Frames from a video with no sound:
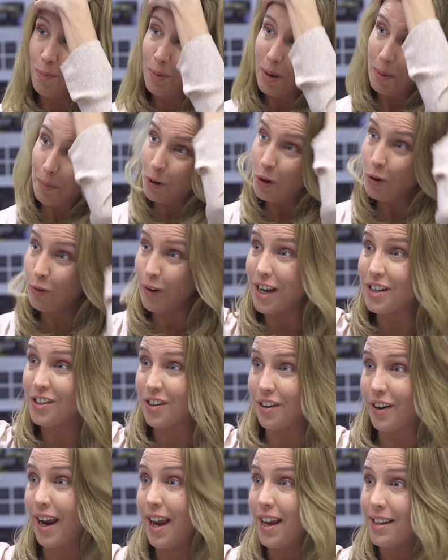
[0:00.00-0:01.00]
people who raised
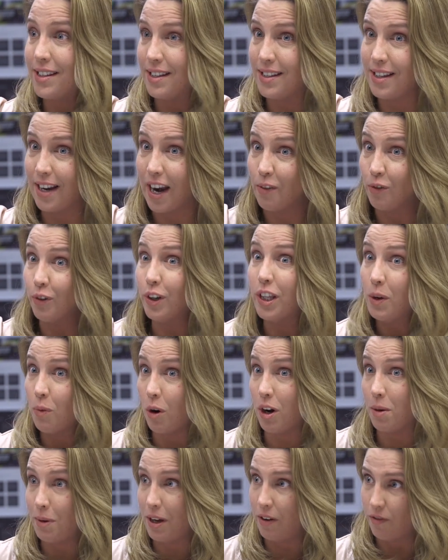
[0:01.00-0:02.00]
their hands and said, I really
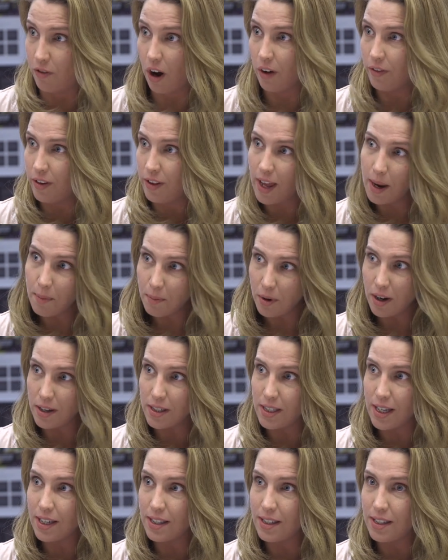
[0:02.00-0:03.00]
want to be involved in that
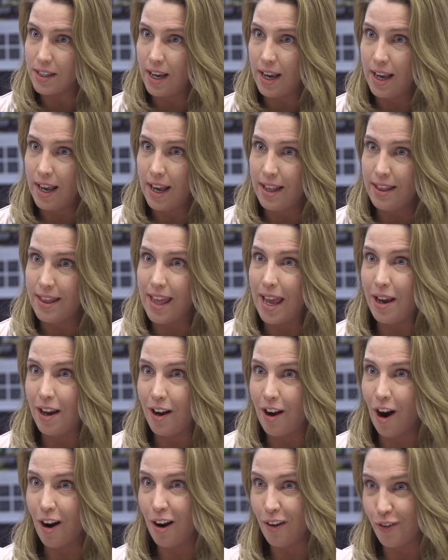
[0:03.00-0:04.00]
process. They
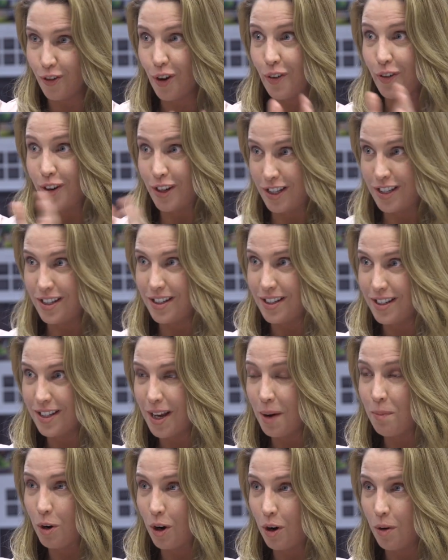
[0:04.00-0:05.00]
got off sort of in a
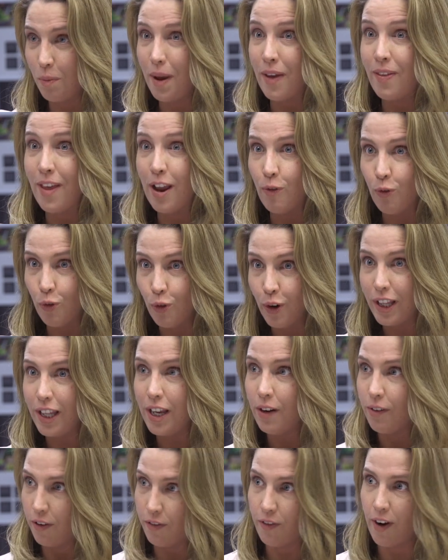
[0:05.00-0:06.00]
subgroup and they
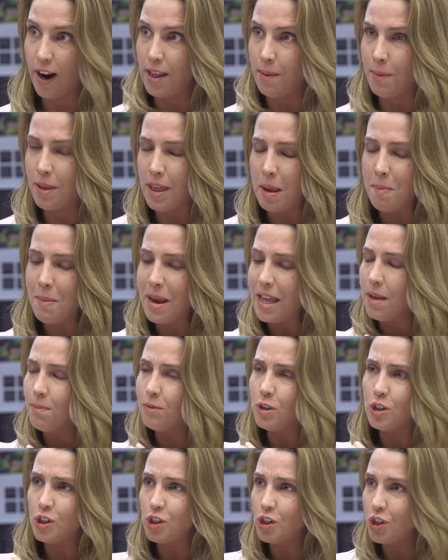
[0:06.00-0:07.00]
really refined them and they made them
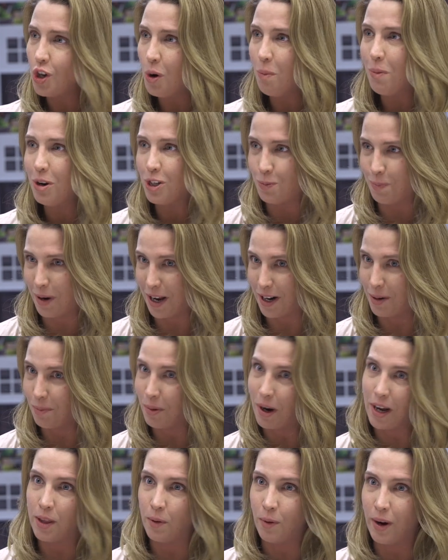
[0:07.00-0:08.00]
so much better,
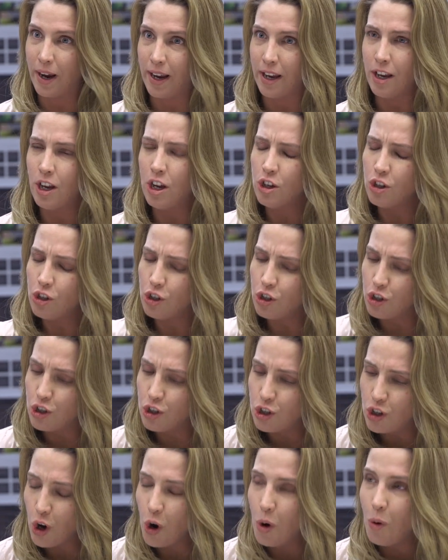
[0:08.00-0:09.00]
by the way,
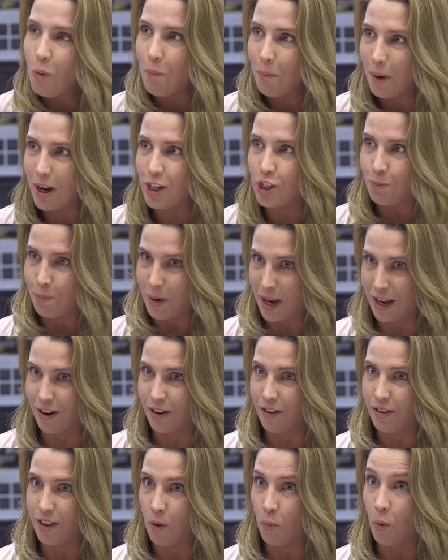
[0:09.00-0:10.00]
so much
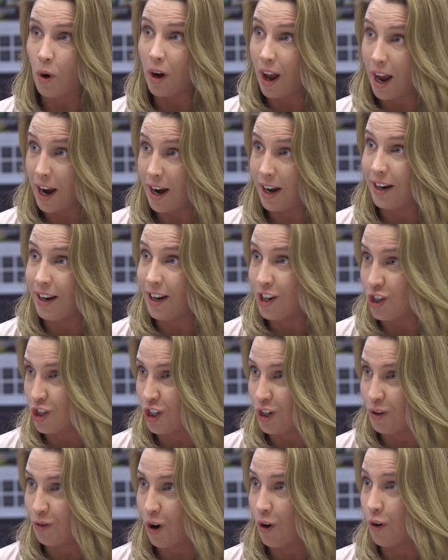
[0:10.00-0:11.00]
better than what I
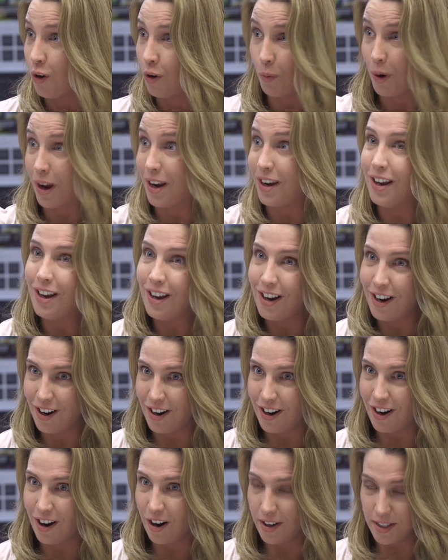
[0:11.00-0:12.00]
initially wrote or what
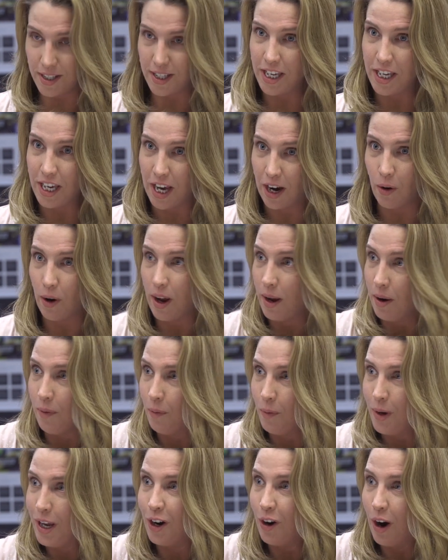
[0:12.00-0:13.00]
our CEO,
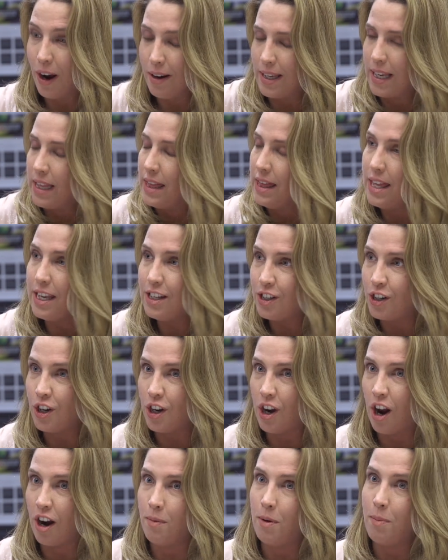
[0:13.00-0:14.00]
I was like, this
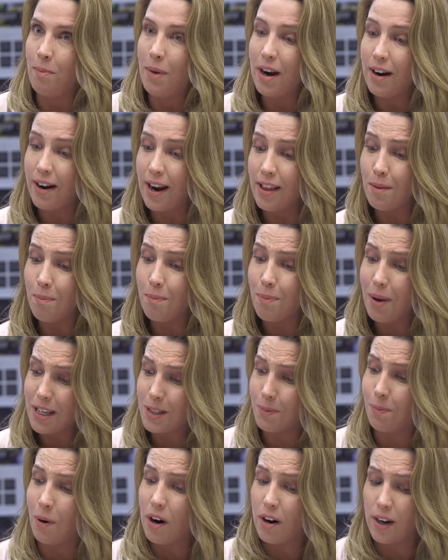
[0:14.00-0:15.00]
could not have been better. And the
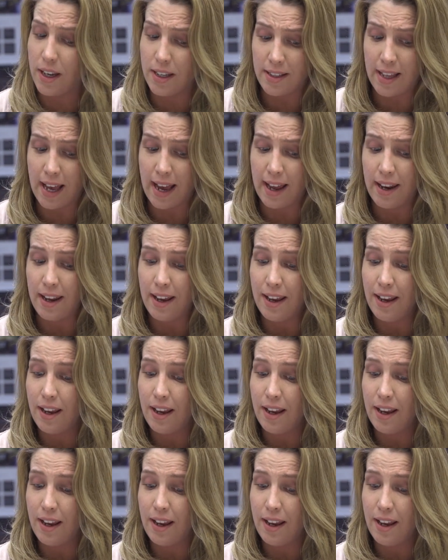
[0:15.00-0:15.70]
best part is that